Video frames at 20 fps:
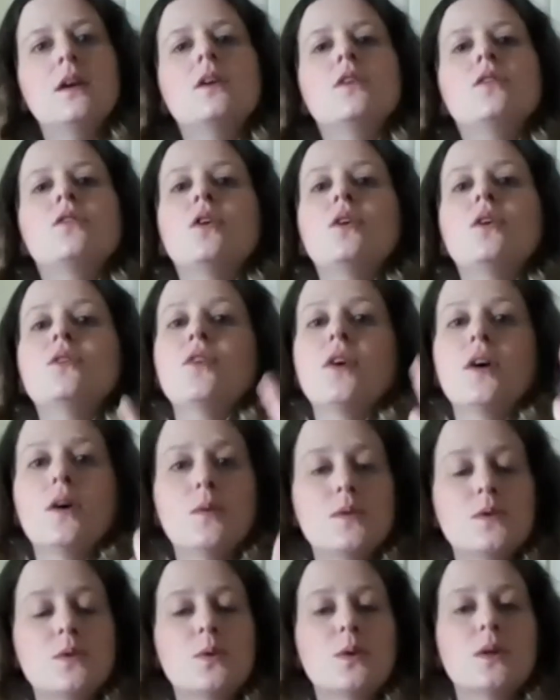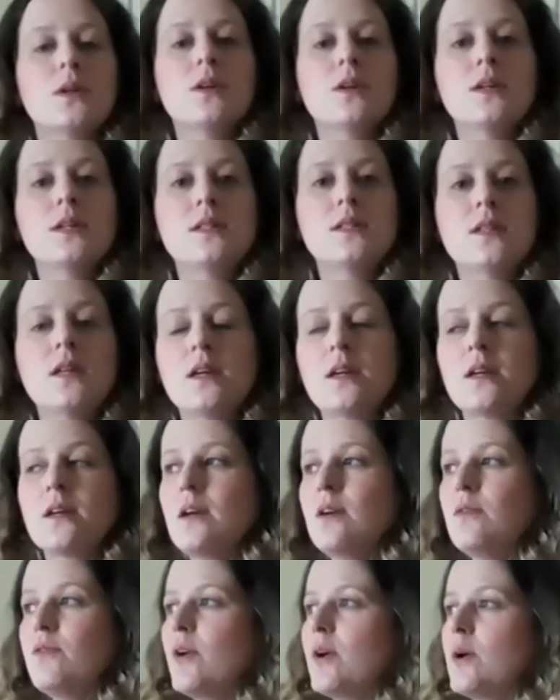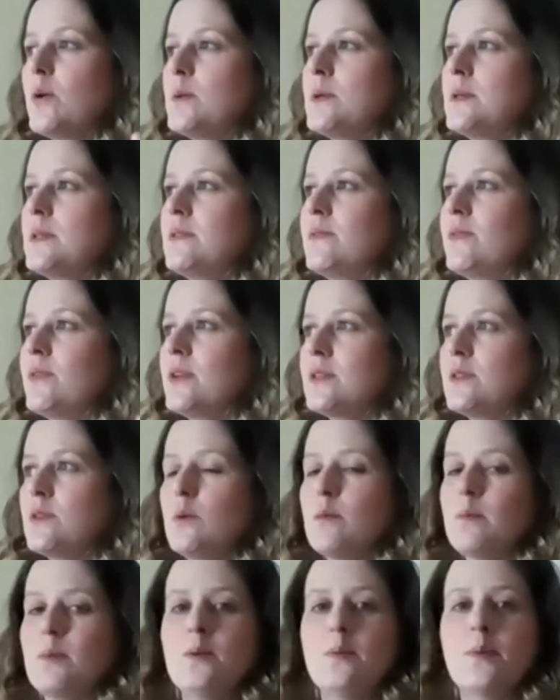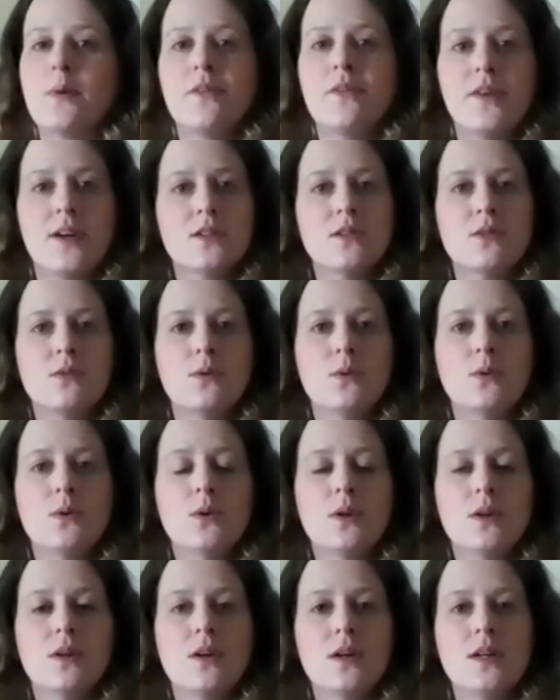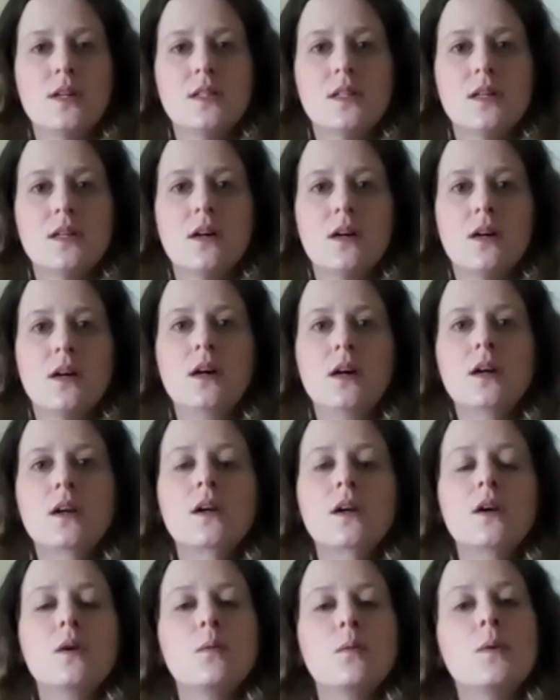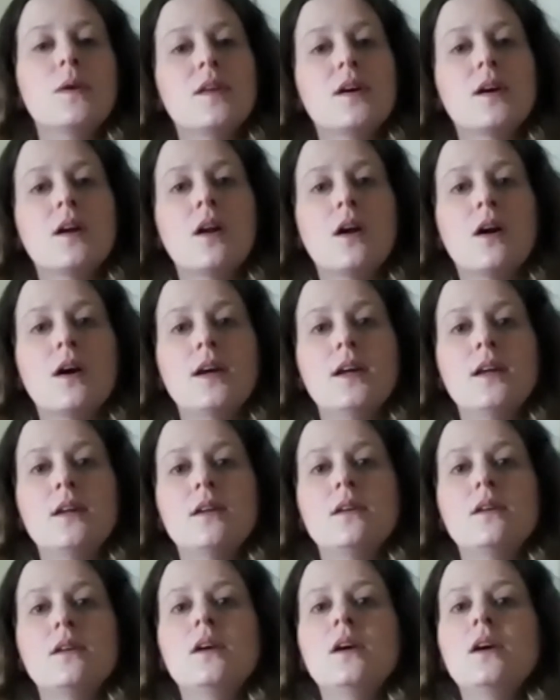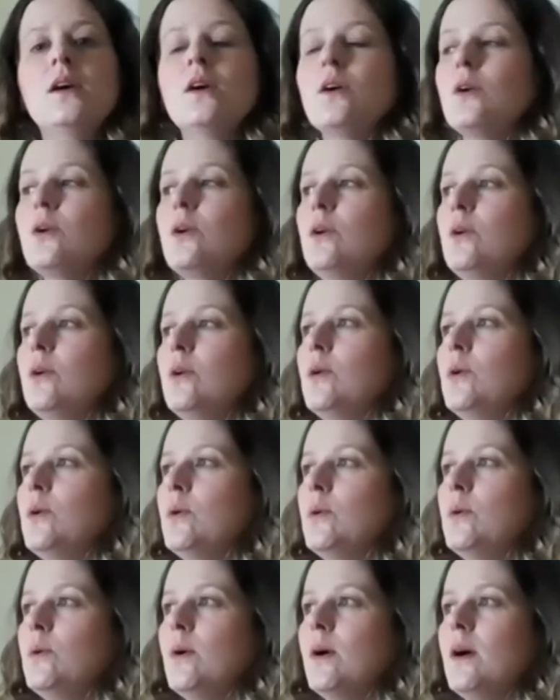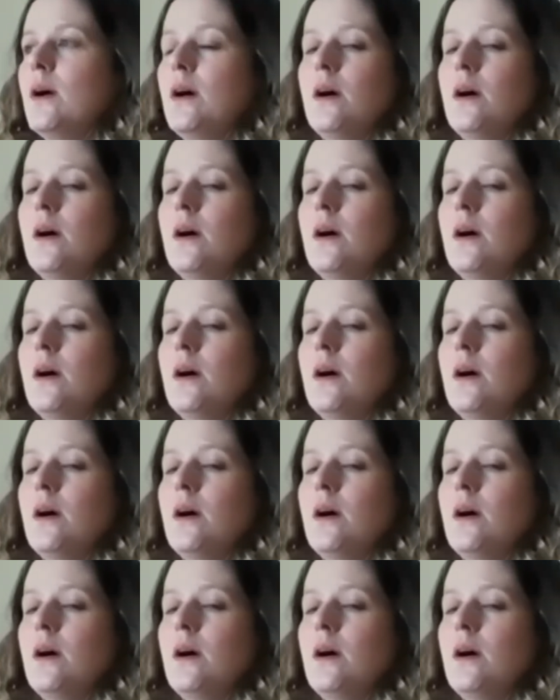So if I was, for example, a professional organizer with a client who,